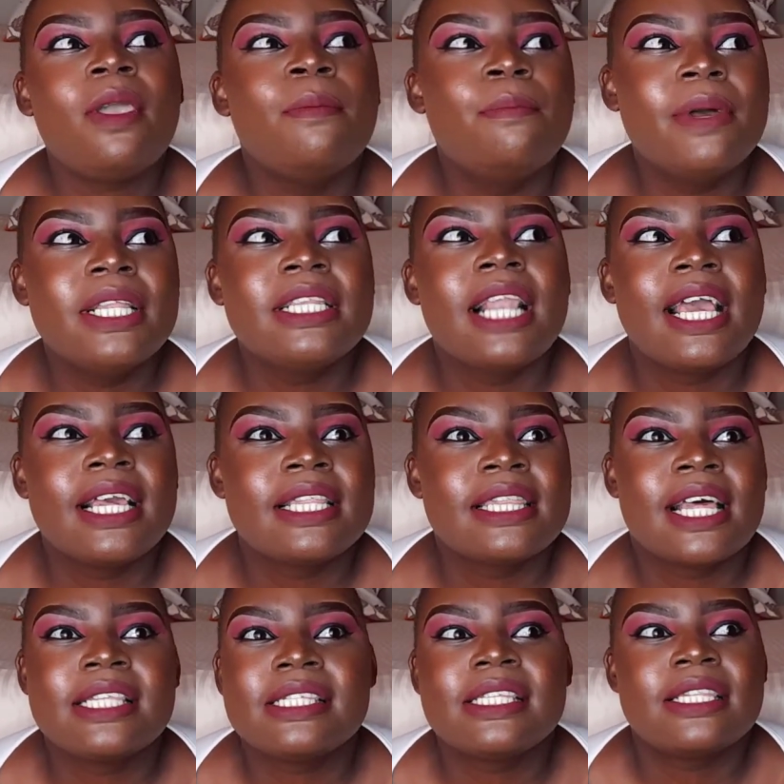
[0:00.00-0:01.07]
But like,
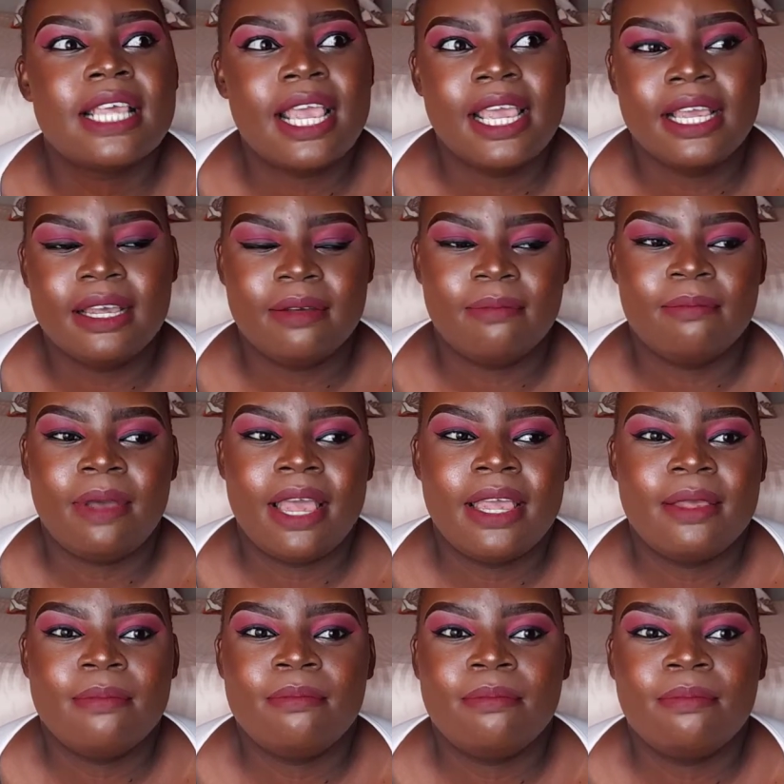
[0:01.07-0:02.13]
that's the thing.
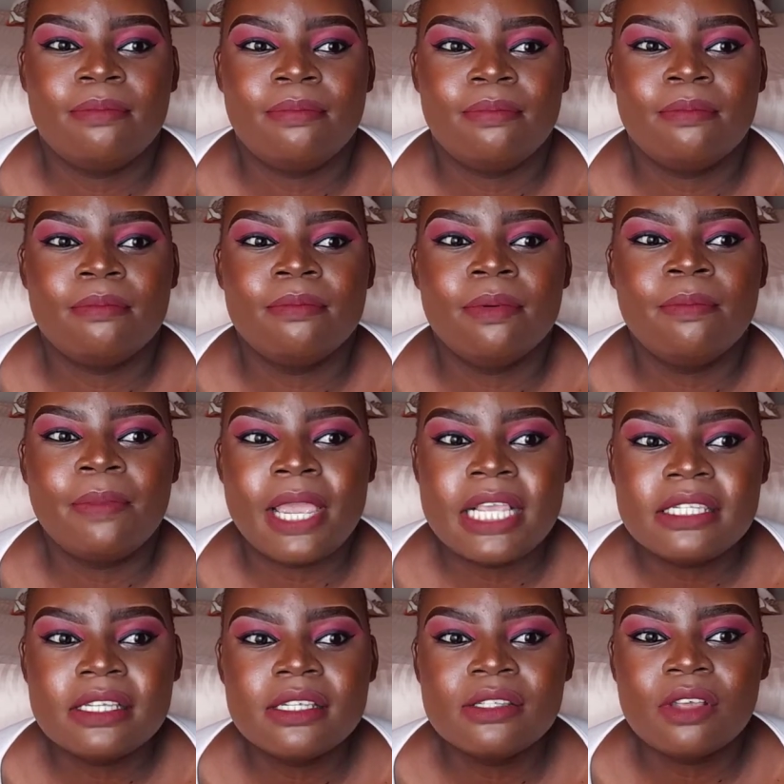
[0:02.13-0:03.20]
The
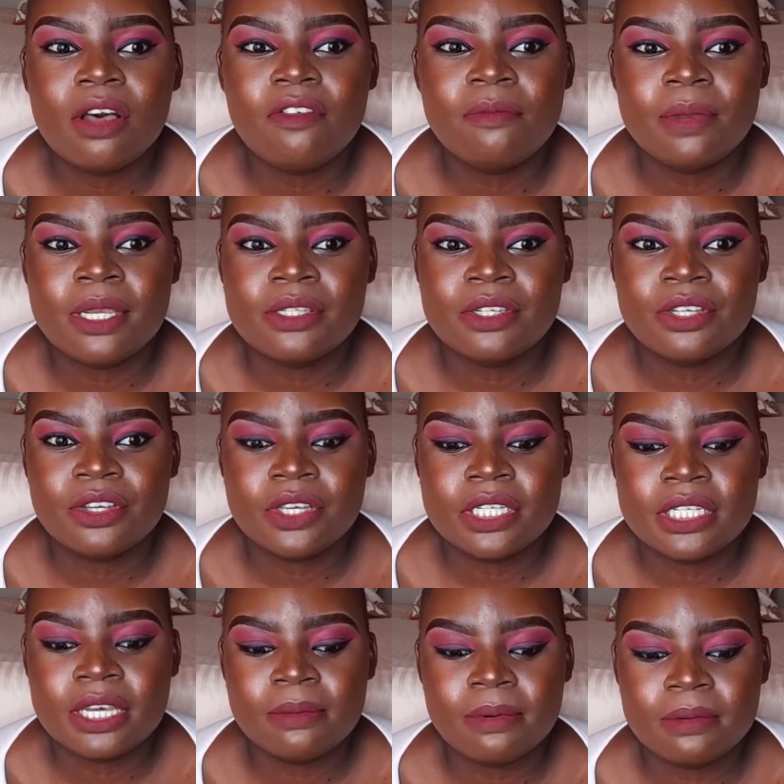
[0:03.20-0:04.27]
basis of my
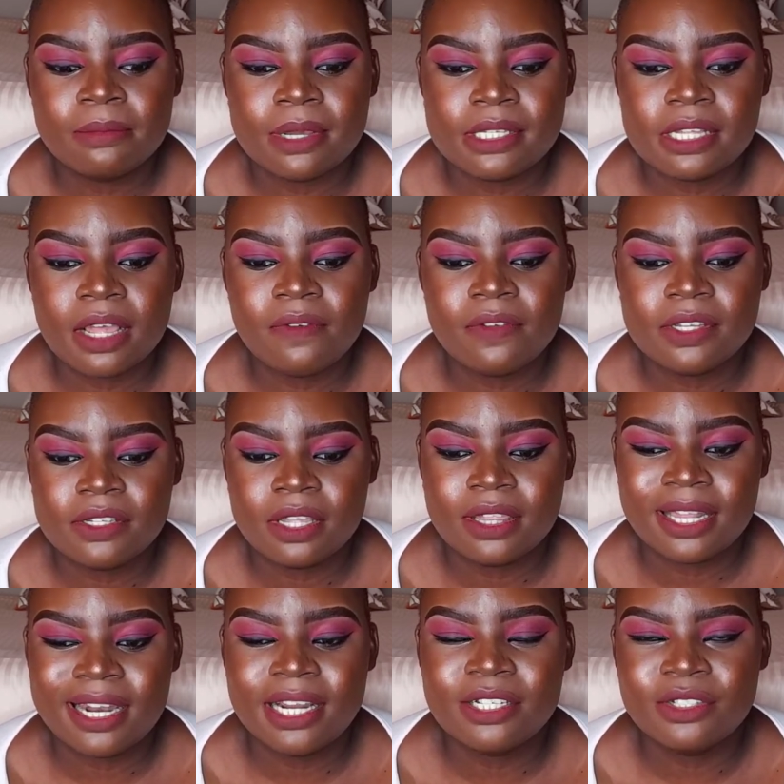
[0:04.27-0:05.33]
insecurity about myself is
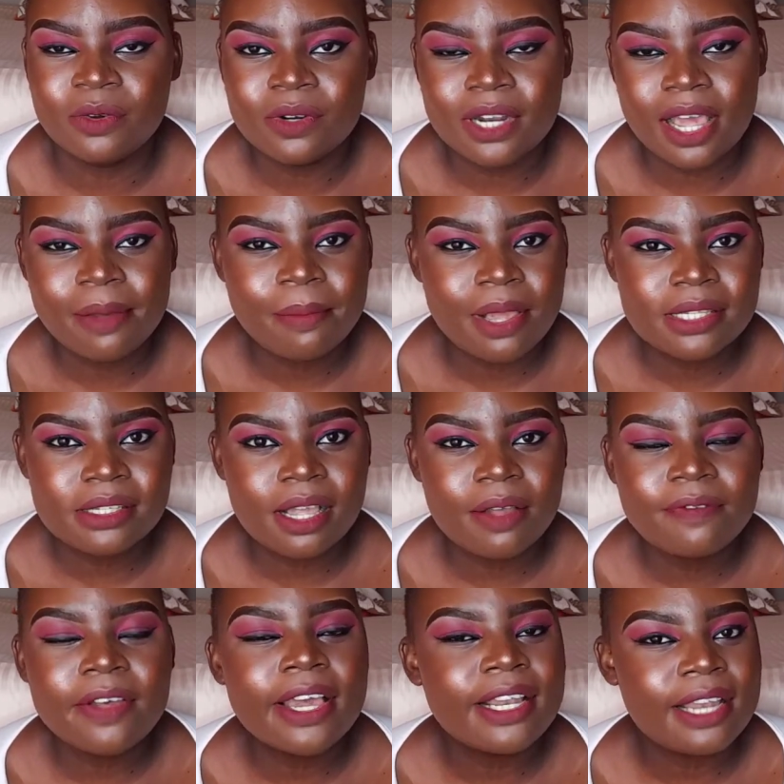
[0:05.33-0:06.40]
that I don't like myself.
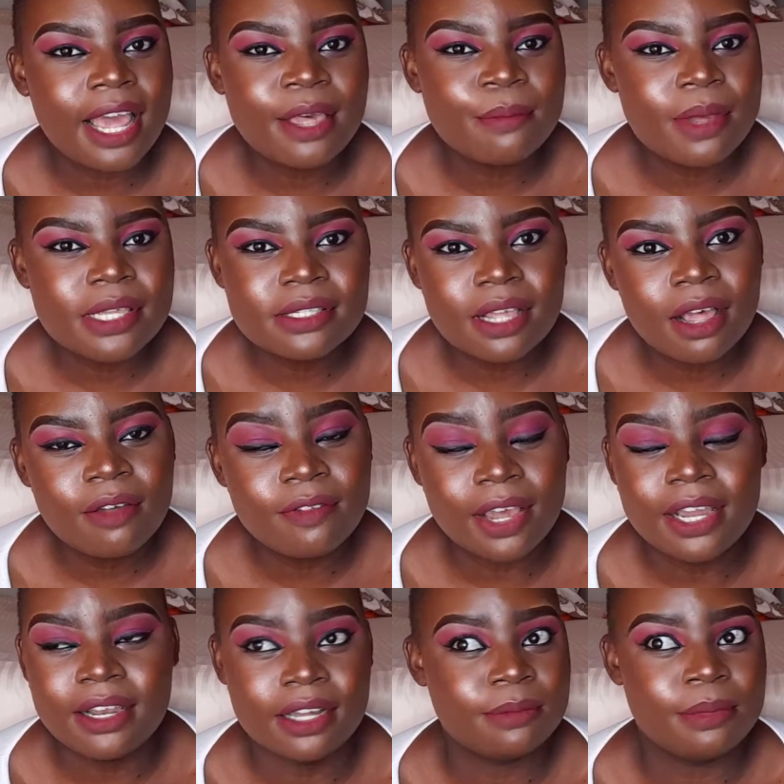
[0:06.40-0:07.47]
I like myself.
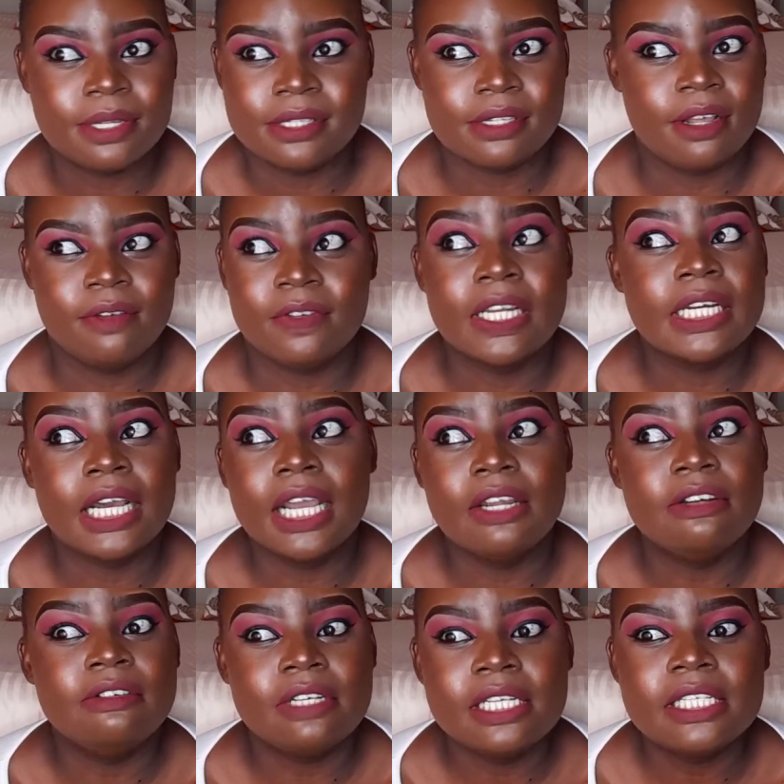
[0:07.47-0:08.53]
Like I
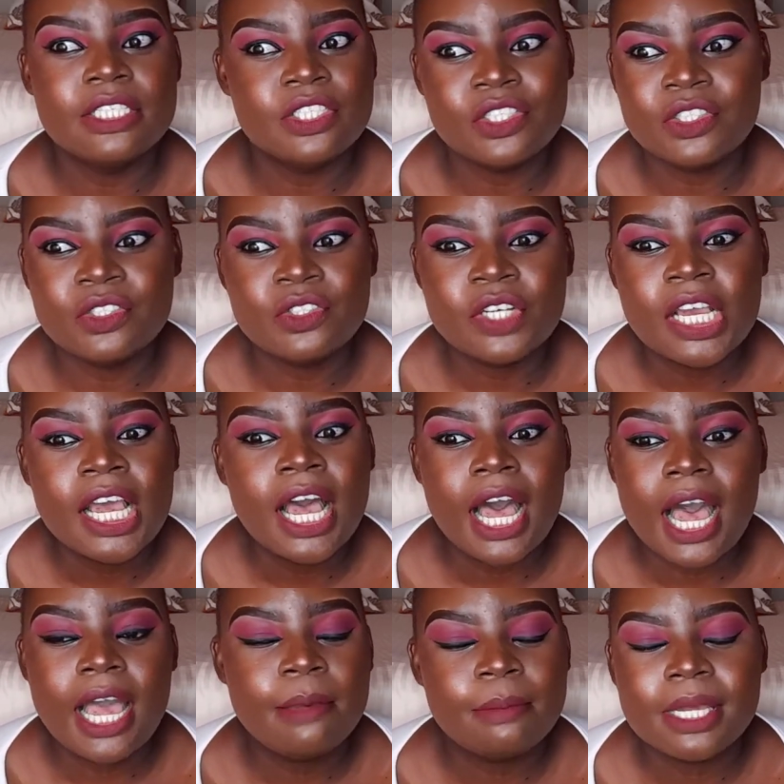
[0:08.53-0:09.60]
really do.
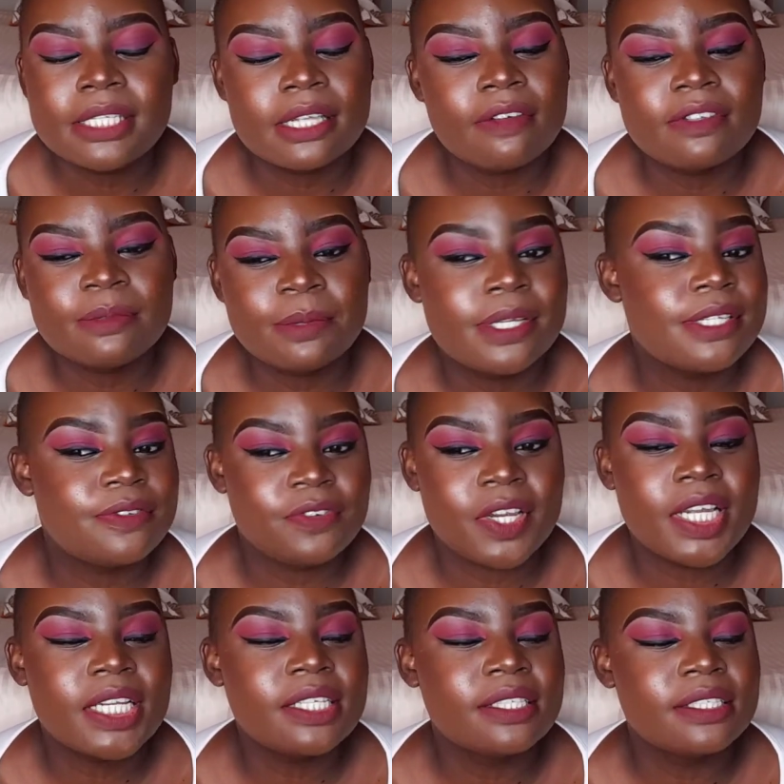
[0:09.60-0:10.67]
I am myself's best
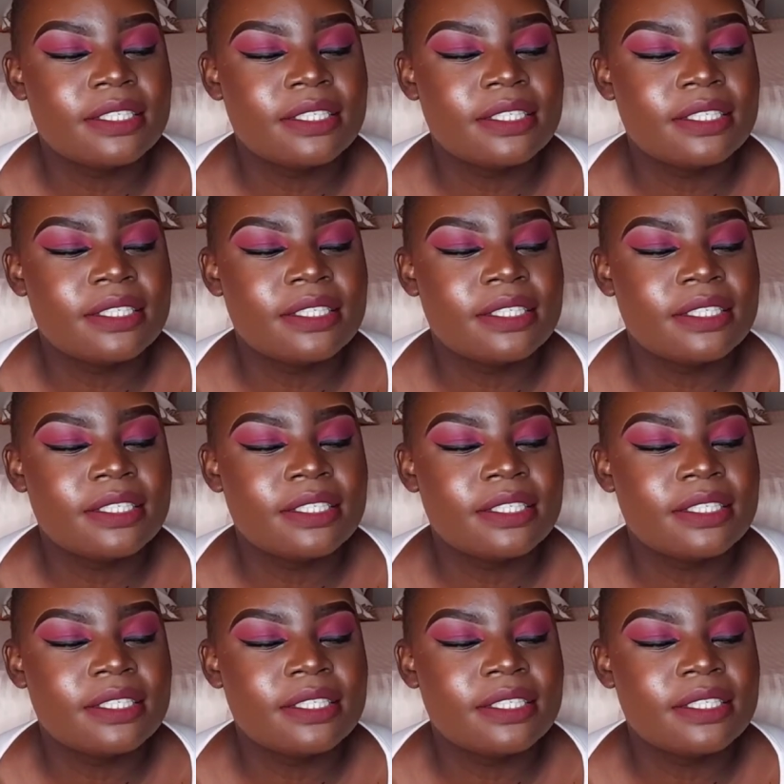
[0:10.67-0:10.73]
friend.